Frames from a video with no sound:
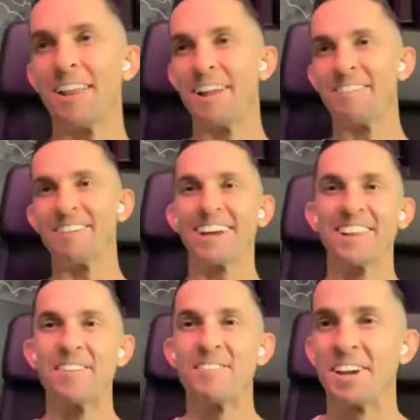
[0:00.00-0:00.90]
love it. I
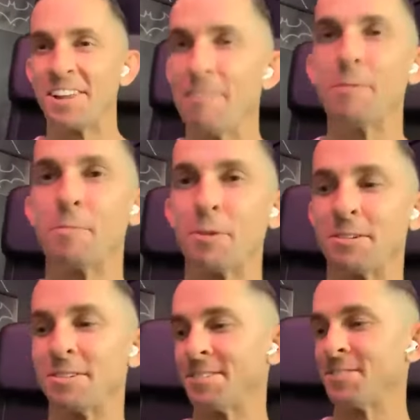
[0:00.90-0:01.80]
love it. I love it,
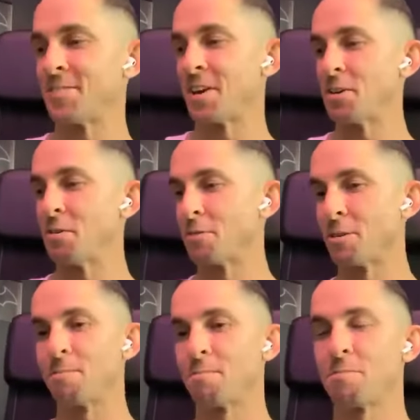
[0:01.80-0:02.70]
Brooklyn. Thank you for
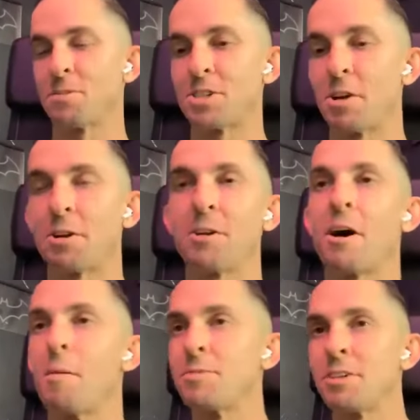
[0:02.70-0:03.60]
sharing all.
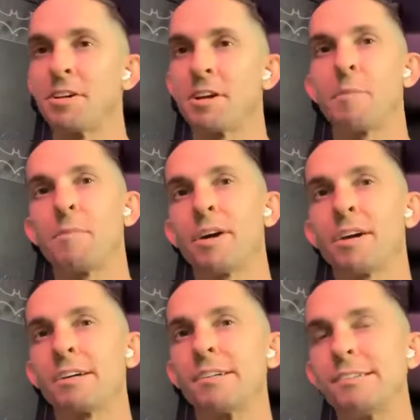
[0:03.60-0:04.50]
I'm sitting here, I'm like,
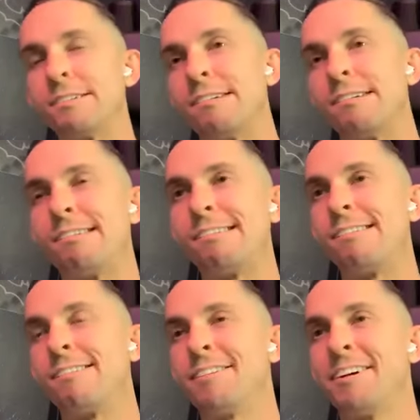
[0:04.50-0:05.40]
huh.
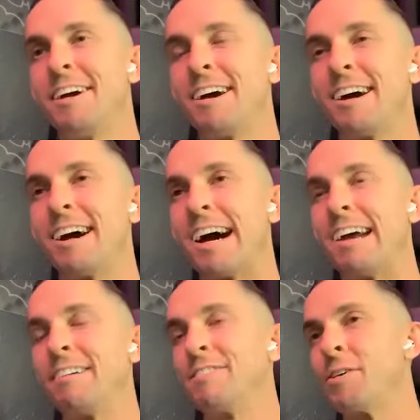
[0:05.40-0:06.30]
I
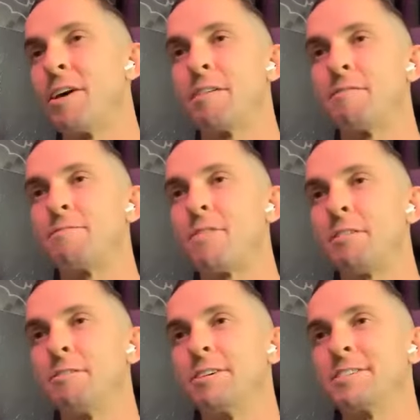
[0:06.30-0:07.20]
don't even know how to
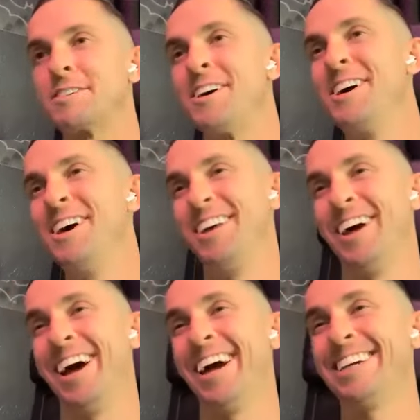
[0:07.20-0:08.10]
follow this.
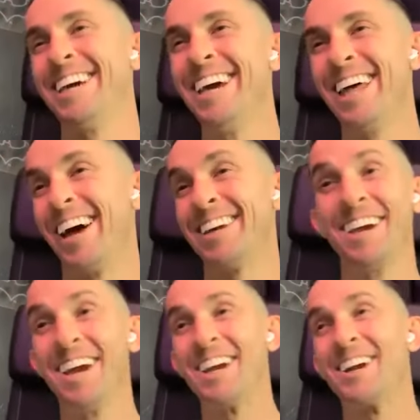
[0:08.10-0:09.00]
like
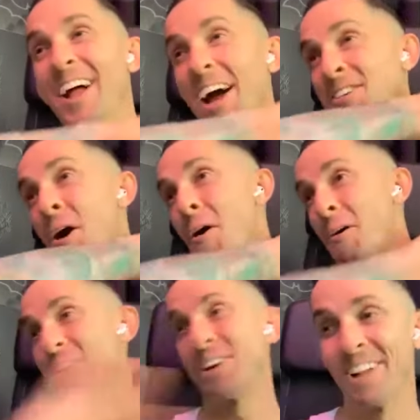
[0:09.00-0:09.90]
you're like
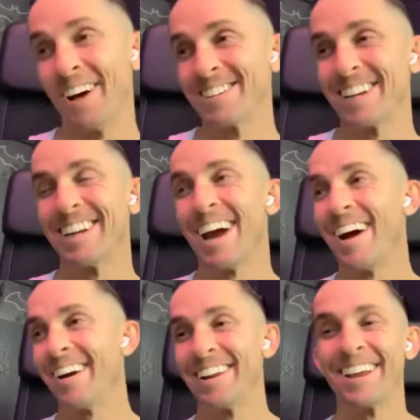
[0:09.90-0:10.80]
totally closing it
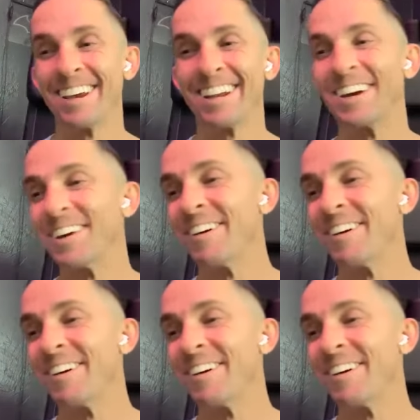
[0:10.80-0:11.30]
down in a good